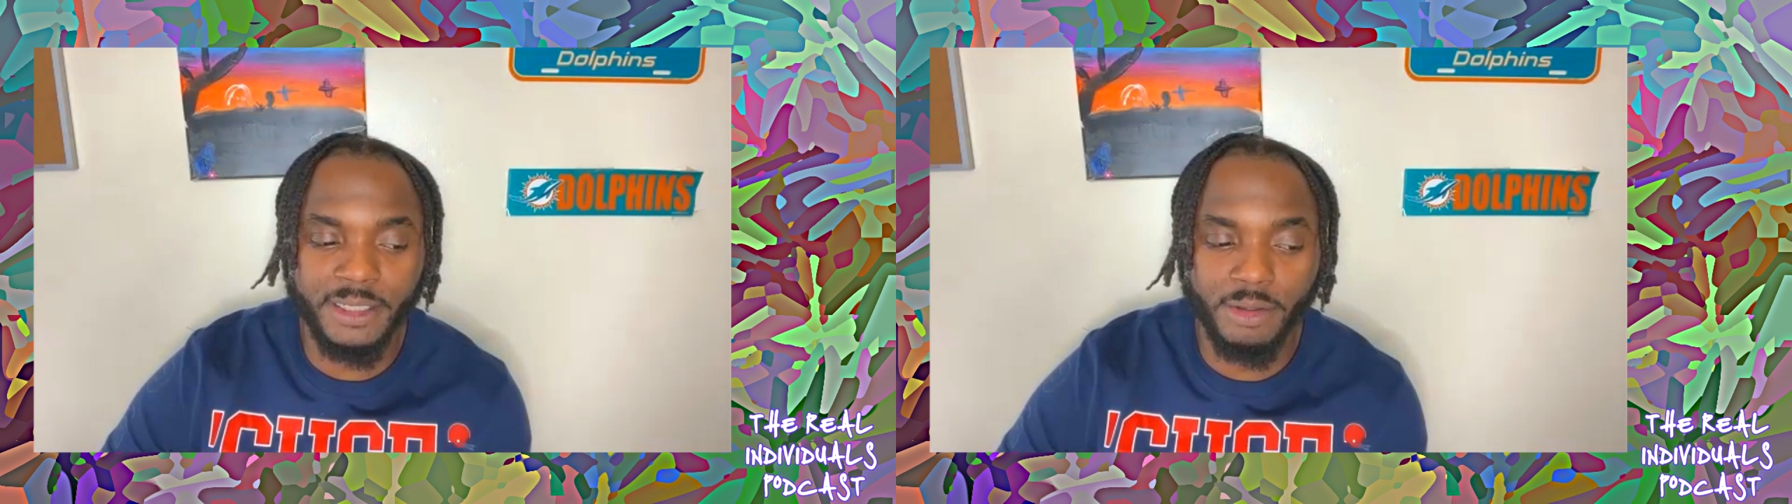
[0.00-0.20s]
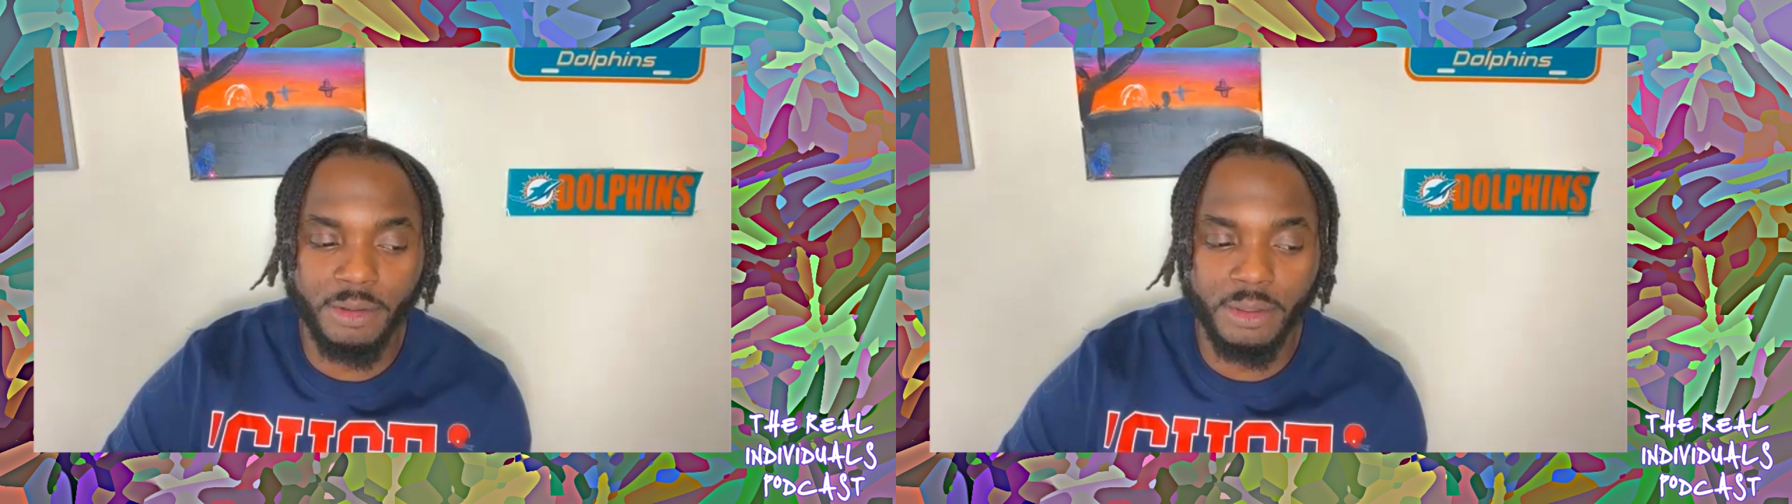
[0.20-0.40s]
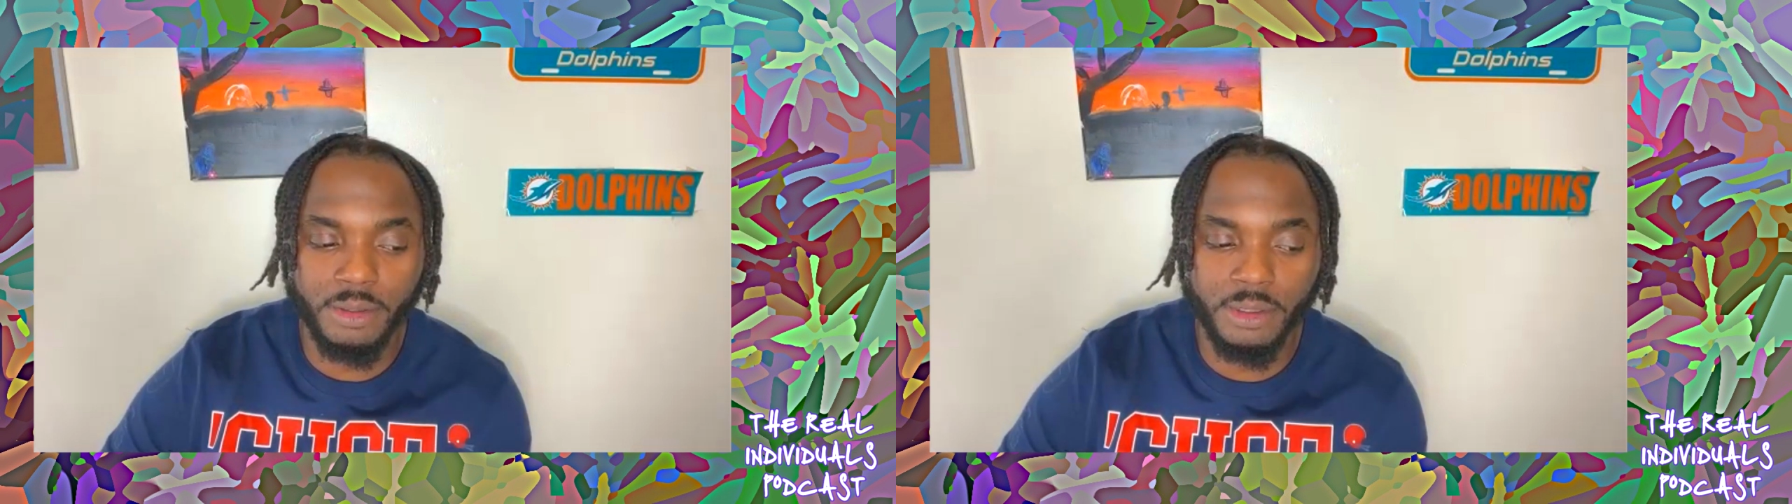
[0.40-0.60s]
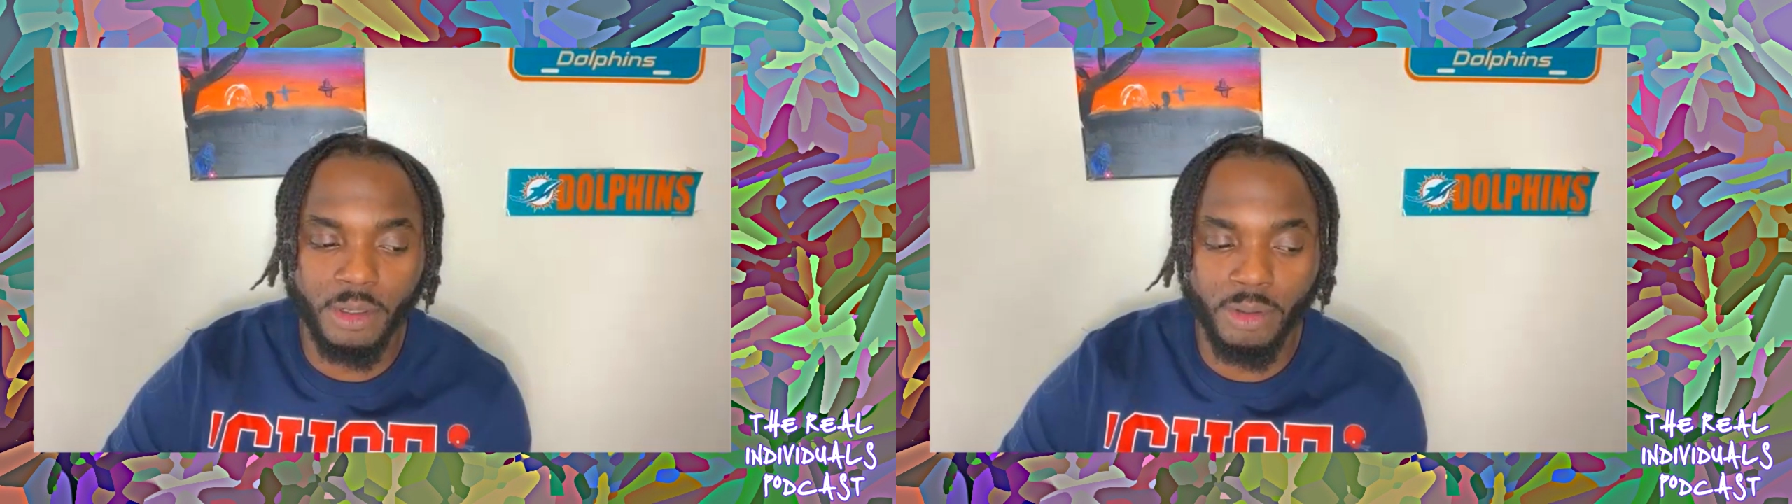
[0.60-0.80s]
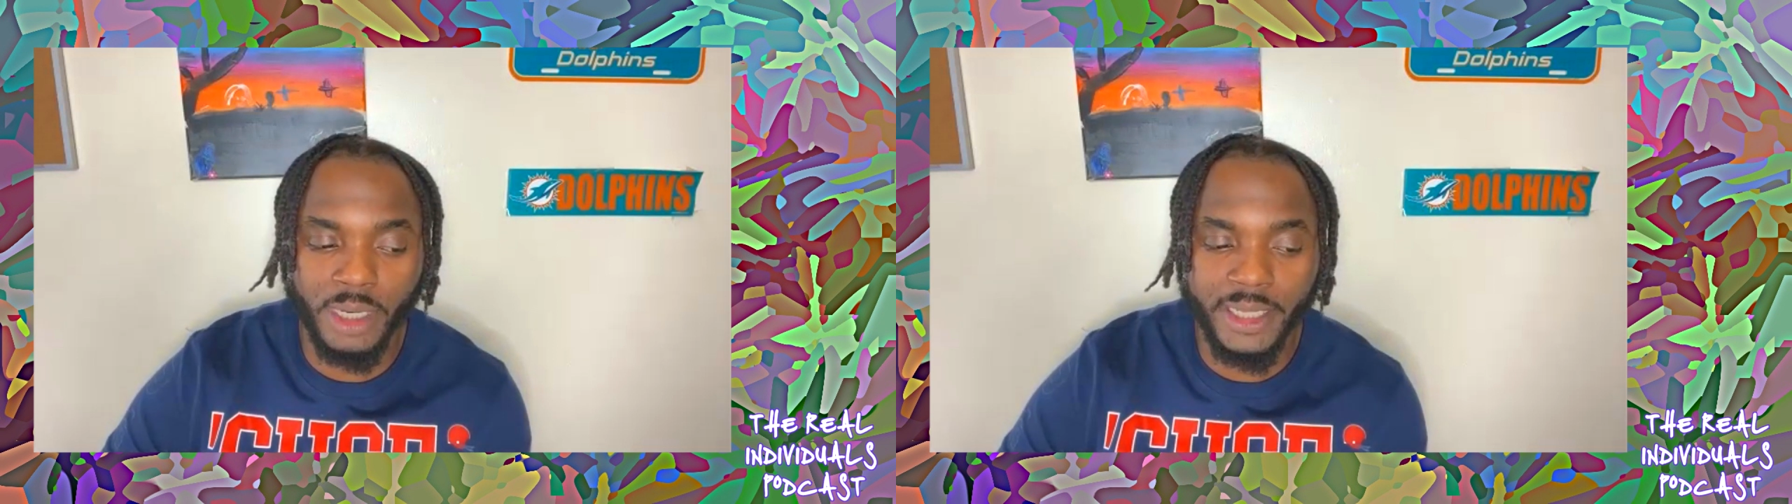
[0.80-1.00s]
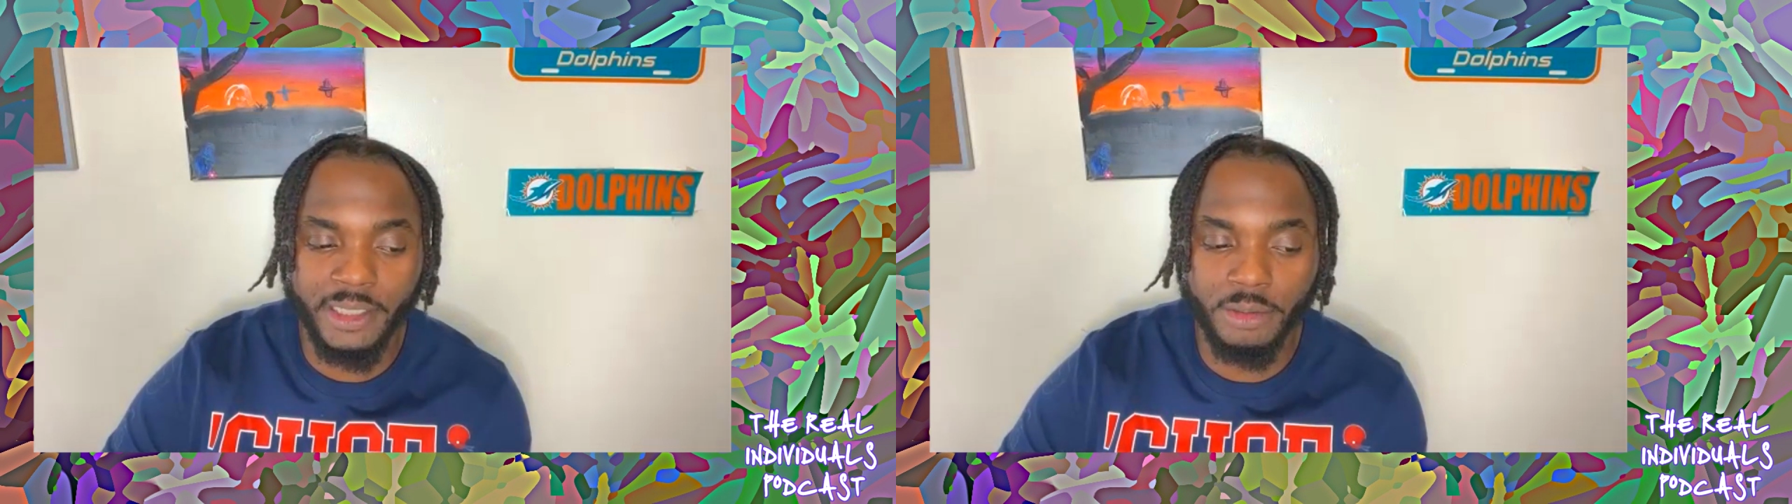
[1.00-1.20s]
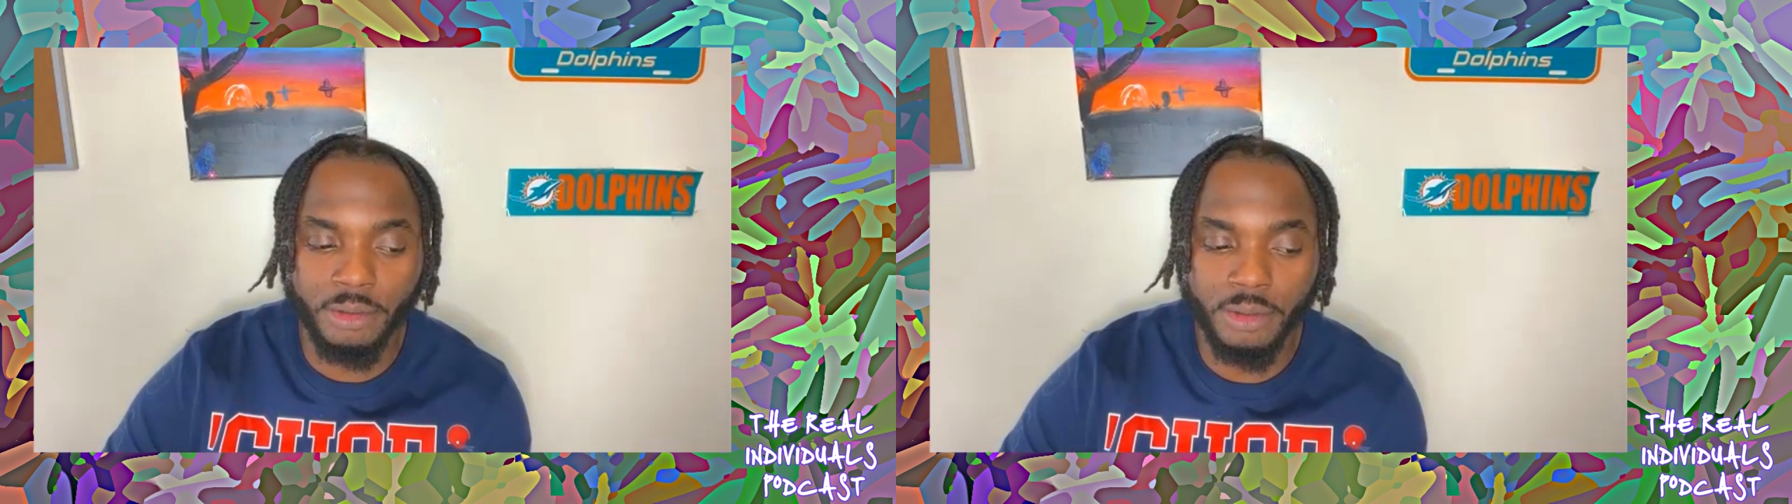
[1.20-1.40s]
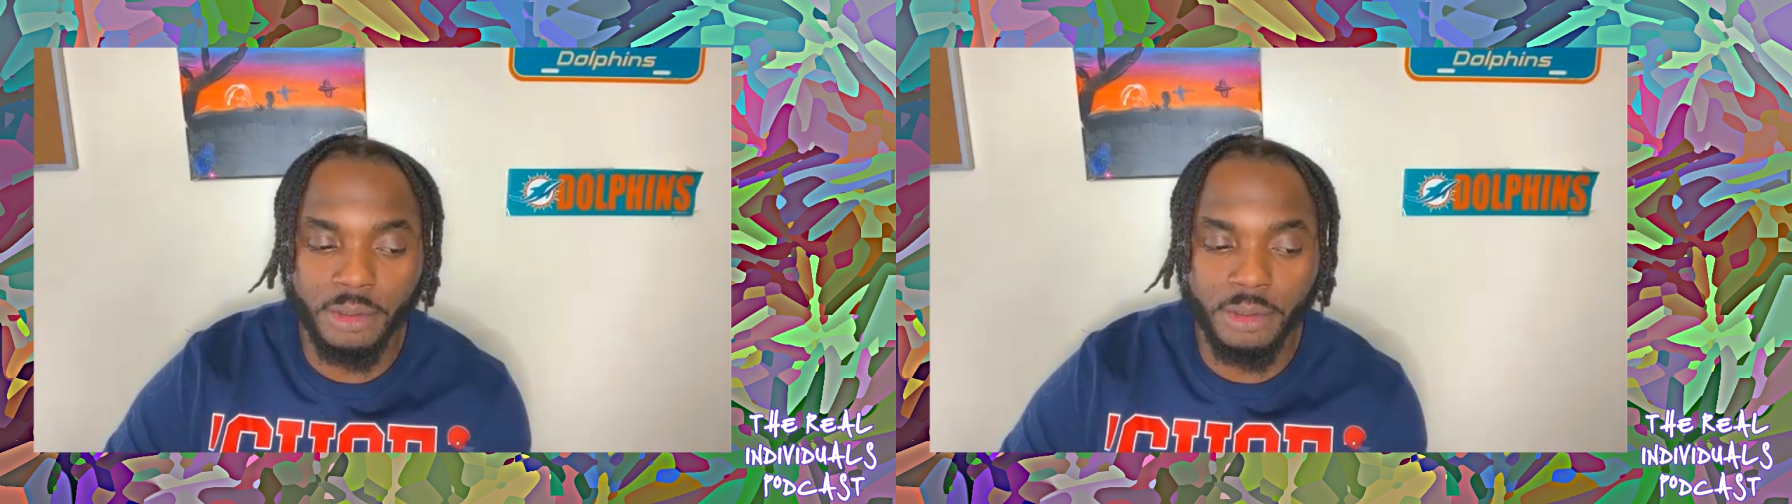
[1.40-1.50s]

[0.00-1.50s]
don't like you,